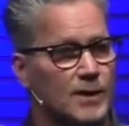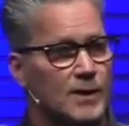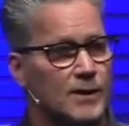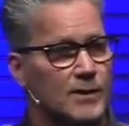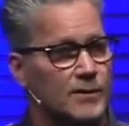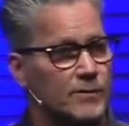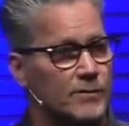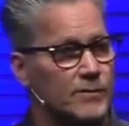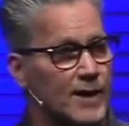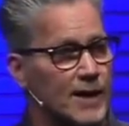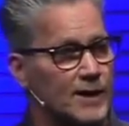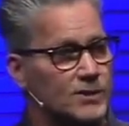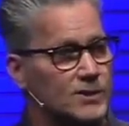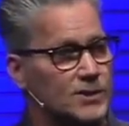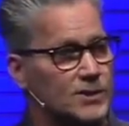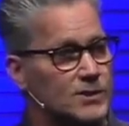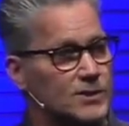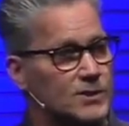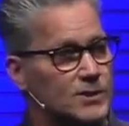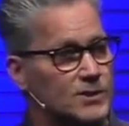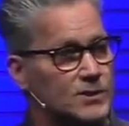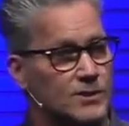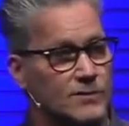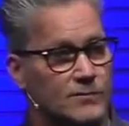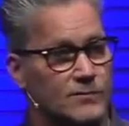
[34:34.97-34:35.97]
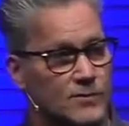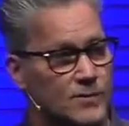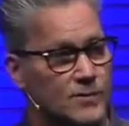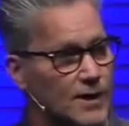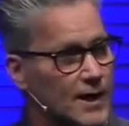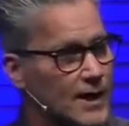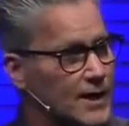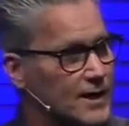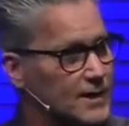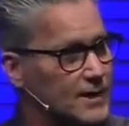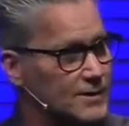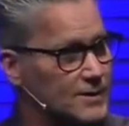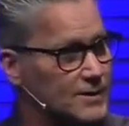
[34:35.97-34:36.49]
the righteousness of
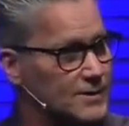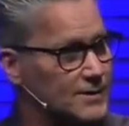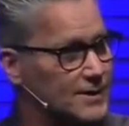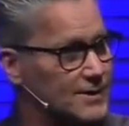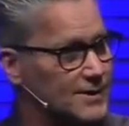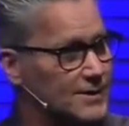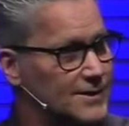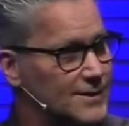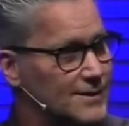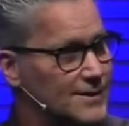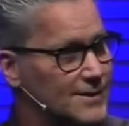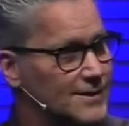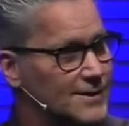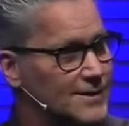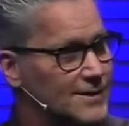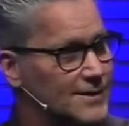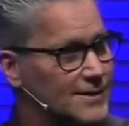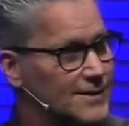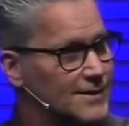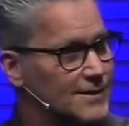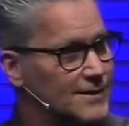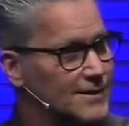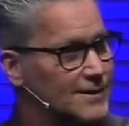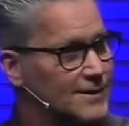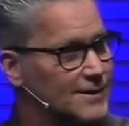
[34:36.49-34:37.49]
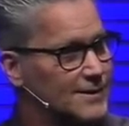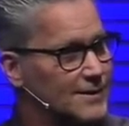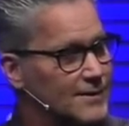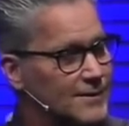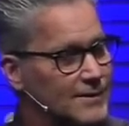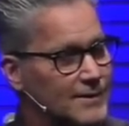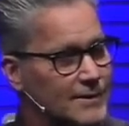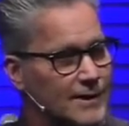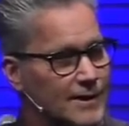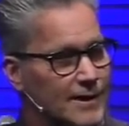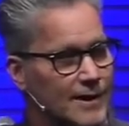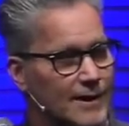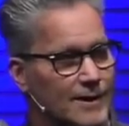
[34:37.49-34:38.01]
Christ.
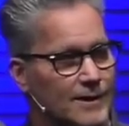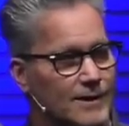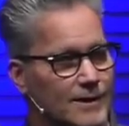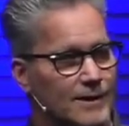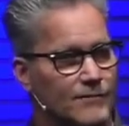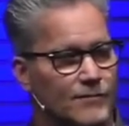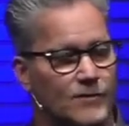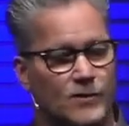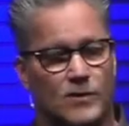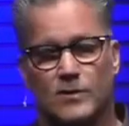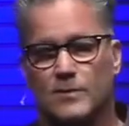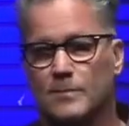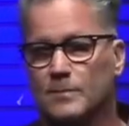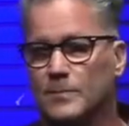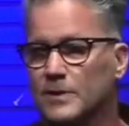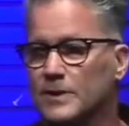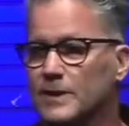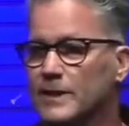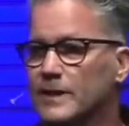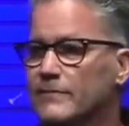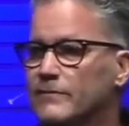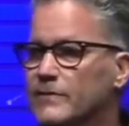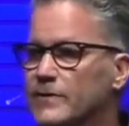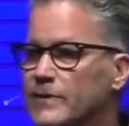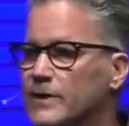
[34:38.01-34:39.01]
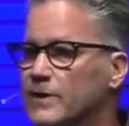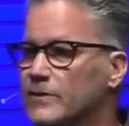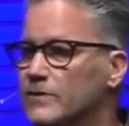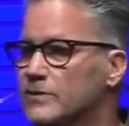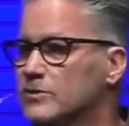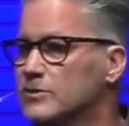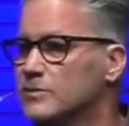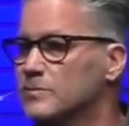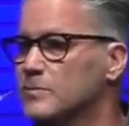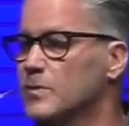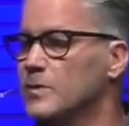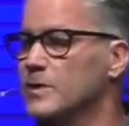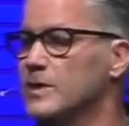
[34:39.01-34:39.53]
Okay? If you're a believer here
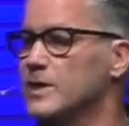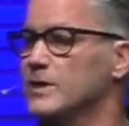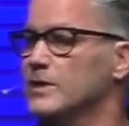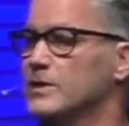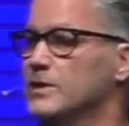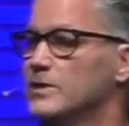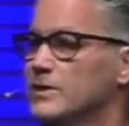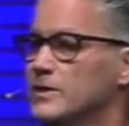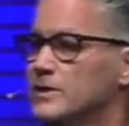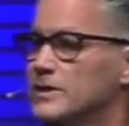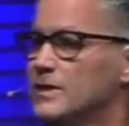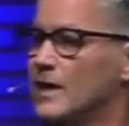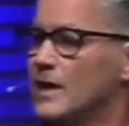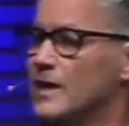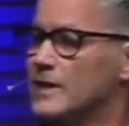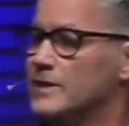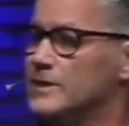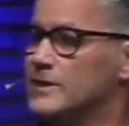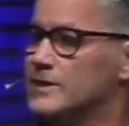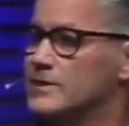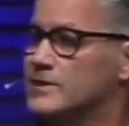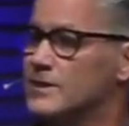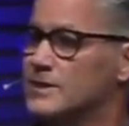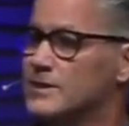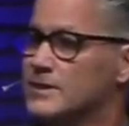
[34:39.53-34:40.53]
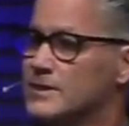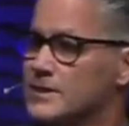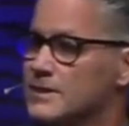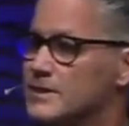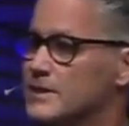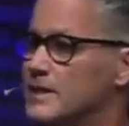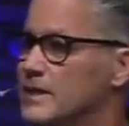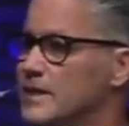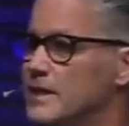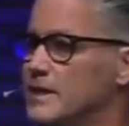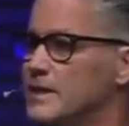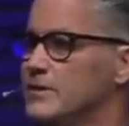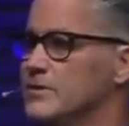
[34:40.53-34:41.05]
this morning, God doesn't
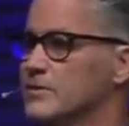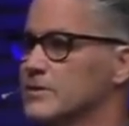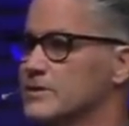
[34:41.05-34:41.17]
see your